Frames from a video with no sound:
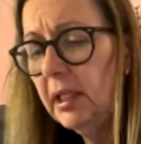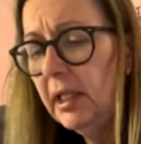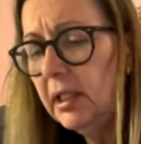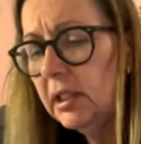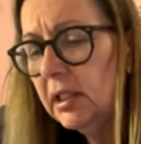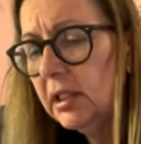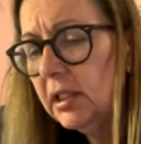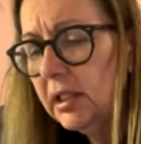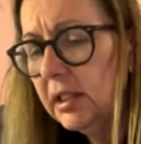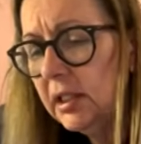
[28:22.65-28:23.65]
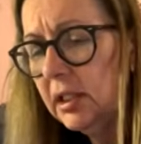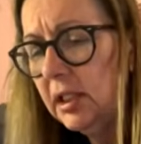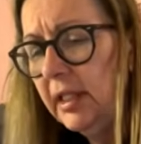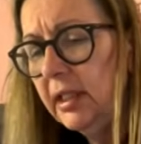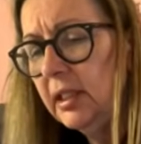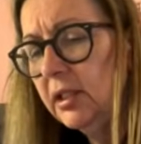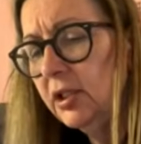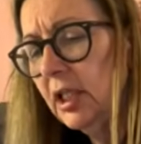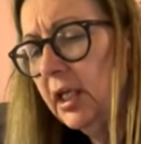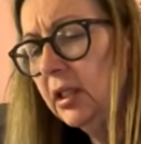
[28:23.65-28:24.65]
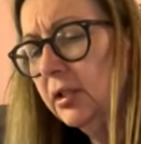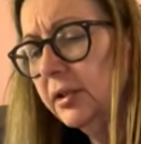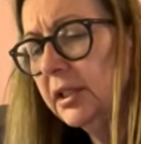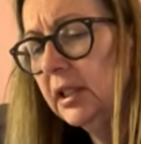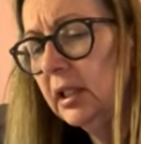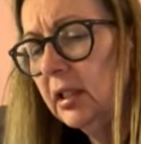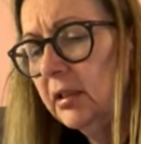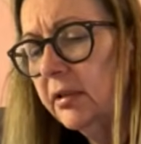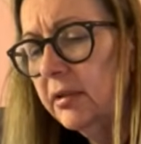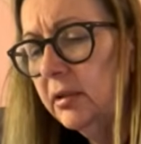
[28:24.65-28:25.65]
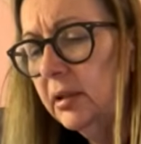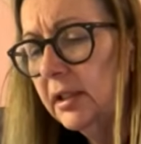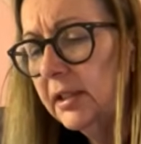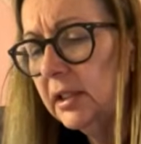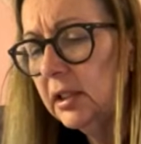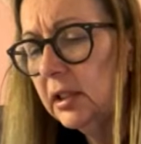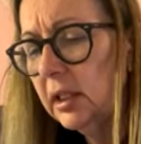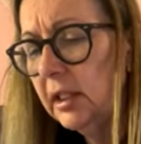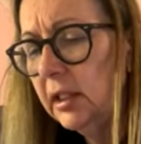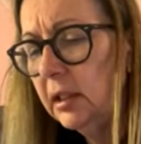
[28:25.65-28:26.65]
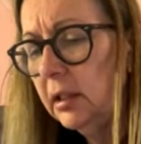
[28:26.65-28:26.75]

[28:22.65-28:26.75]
into the stitch line and try not to cut through the stitch line.